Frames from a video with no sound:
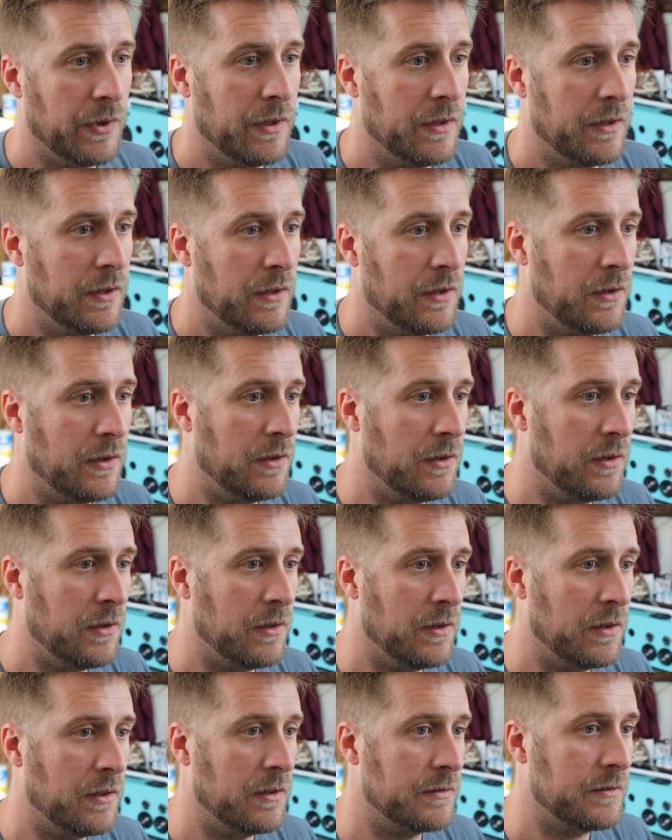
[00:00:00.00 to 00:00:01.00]

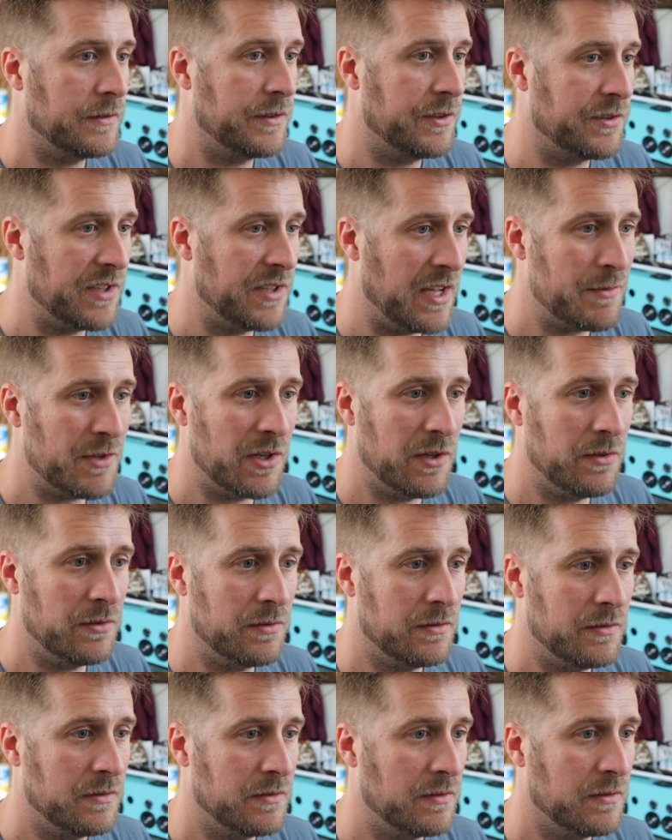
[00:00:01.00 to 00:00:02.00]
are your time zone,
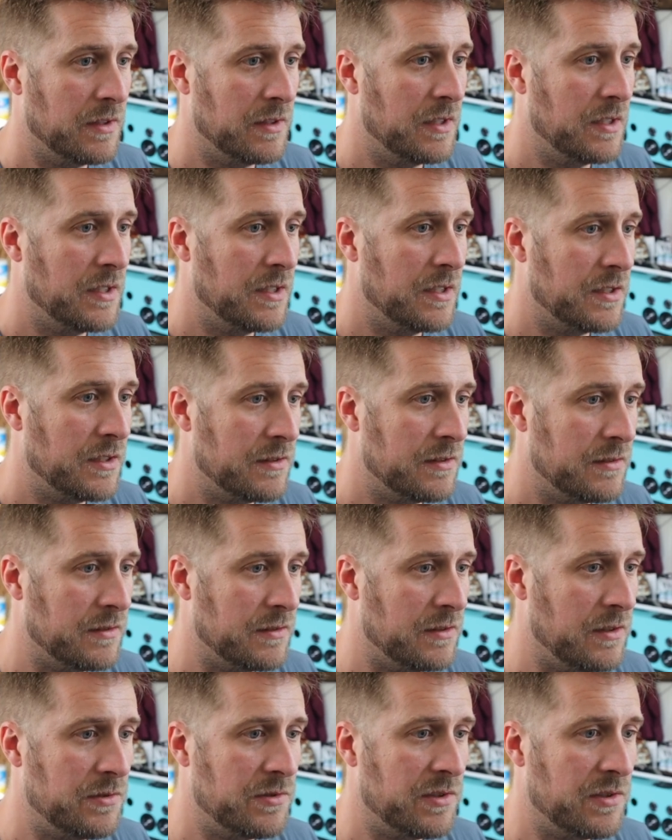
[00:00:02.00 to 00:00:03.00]

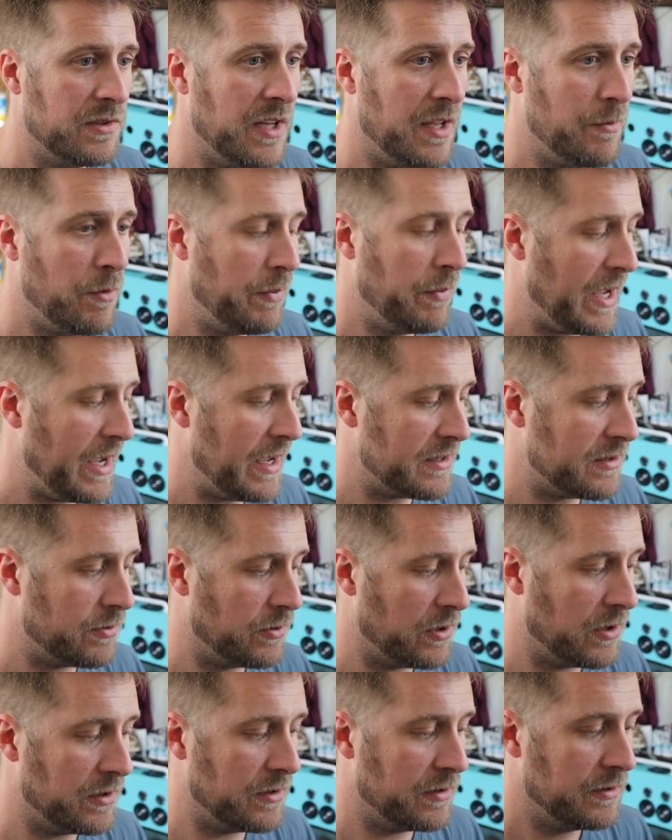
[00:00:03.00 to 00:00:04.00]
username and
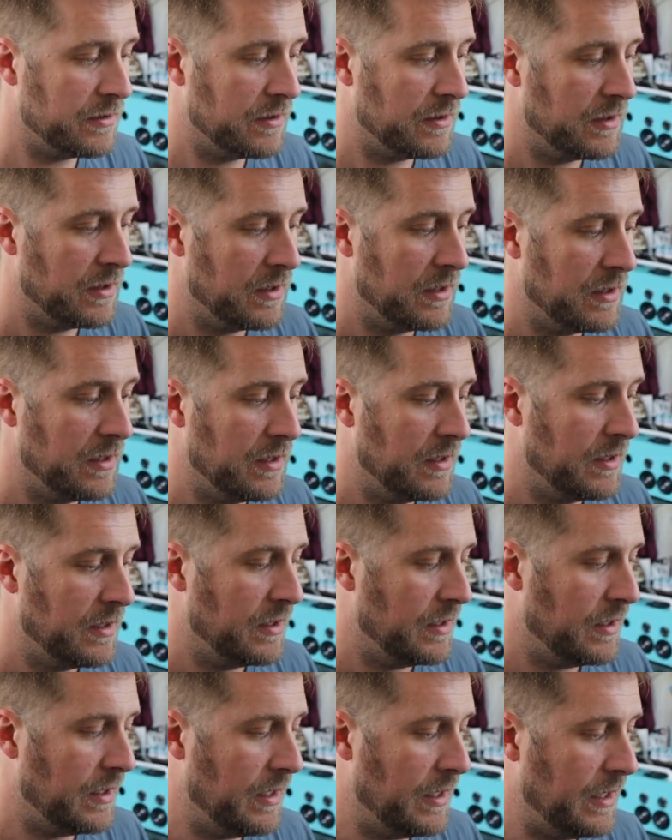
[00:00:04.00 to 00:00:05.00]
password,
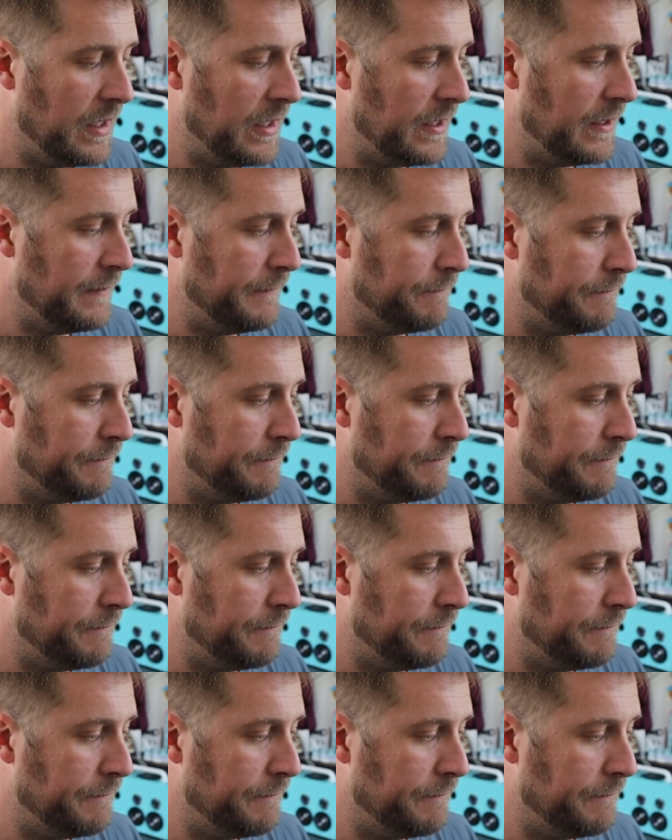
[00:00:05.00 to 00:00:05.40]
and